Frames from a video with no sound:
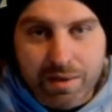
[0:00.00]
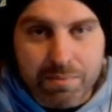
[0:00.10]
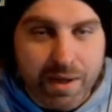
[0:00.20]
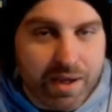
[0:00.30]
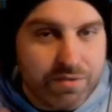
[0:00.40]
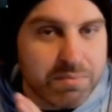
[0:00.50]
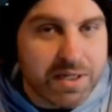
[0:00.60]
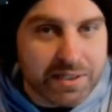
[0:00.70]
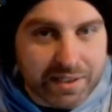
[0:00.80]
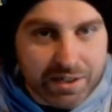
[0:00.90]
I have a
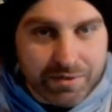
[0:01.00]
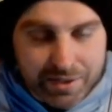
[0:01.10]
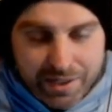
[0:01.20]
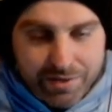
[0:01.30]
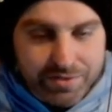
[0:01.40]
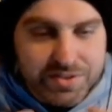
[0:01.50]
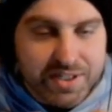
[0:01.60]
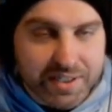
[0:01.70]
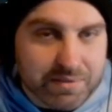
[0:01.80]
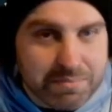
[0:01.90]
main account and I have a
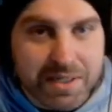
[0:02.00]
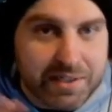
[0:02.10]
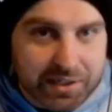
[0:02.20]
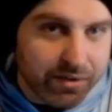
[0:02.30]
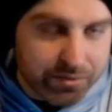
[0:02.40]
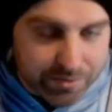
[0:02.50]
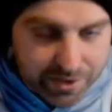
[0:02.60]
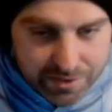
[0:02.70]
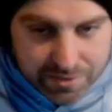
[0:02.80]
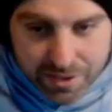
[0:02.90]
second main account,
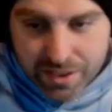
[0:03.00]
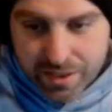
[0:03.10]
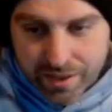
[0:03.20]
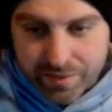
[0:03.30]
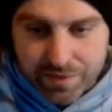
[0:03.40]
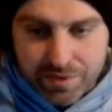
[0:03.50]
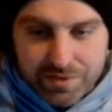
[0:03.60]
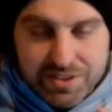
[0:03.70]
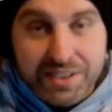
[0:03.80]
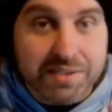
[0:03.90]
right? And the
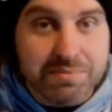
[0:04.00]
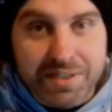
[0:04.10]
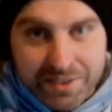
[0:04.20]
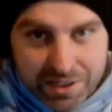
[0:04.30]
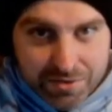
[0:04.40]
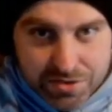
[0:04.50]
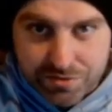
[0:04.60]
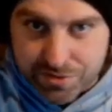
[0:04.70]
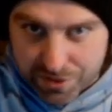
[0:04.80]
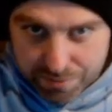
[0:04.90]
second main account is a
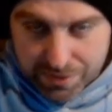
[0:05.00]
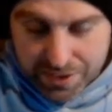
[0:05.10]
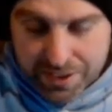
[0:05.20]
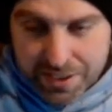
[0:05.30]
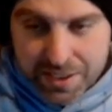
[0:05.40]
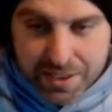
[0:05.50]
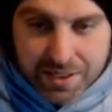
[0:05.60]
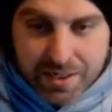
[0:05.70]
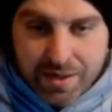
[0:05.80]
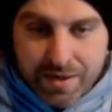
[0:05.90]
free to play,
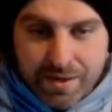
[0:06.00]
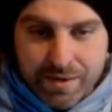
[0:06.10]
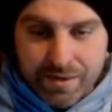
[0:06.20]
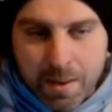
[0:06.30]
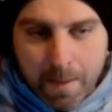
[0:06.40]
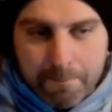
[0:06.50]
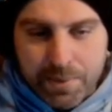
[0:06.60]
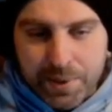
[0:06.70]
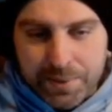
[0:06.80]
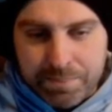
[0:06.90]

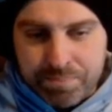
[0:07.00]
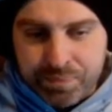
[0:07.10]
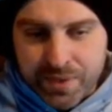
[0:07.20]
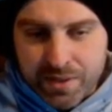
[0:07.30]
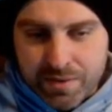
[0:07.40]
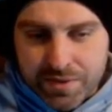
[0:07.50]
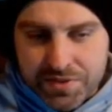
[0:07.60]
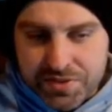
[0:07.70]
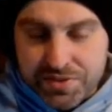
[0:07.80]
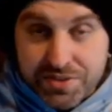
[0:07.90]
but
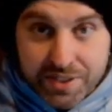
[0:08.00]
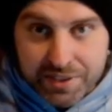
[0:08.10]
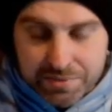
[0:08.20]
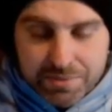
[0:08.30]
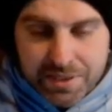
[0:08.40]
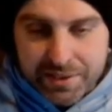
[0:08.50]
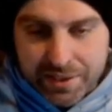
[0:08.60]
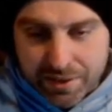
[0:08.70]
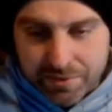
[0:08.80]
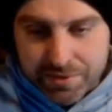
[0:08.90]
this second main
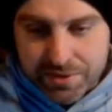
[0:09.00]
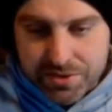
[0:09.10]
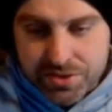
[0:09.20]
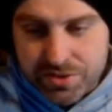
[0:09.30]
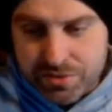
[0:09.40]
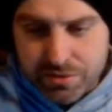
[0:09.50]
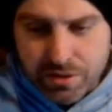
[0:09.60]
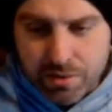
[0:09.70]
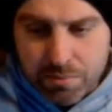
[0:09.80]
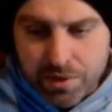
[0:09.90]
account is
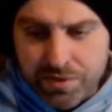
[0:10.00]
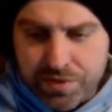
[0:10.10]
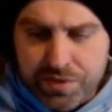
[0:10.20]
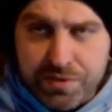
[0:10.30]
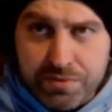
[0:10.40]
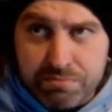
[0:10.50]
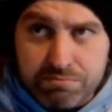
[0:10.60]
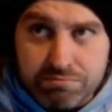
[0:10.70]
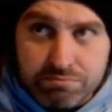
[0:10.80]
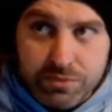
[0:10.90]
a month
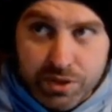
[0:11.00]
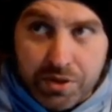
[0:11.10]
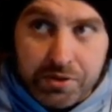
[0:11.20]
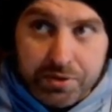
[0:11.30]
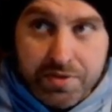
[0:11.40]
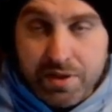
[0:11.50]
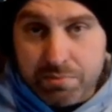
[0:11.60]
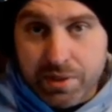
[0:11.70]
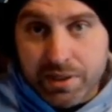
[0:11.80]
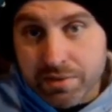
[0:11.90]
younger than
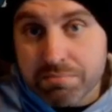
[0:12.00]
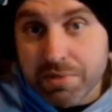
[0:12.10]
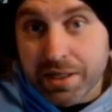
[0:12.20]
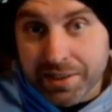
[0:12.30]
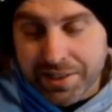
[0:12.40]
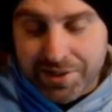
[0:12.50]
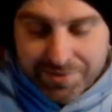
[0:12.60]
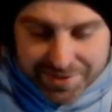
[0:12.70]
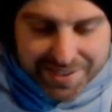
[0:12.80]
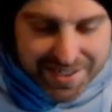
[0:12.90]
my main account,
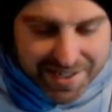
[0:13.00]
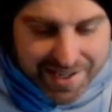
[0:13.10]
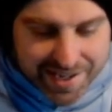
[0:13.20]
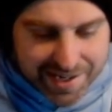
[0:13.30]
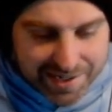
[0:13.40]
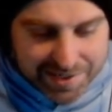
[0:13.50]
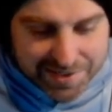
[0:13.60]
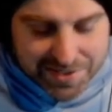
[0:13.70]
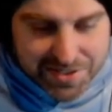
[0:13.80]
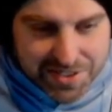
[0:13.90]

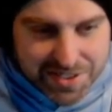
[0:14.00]
and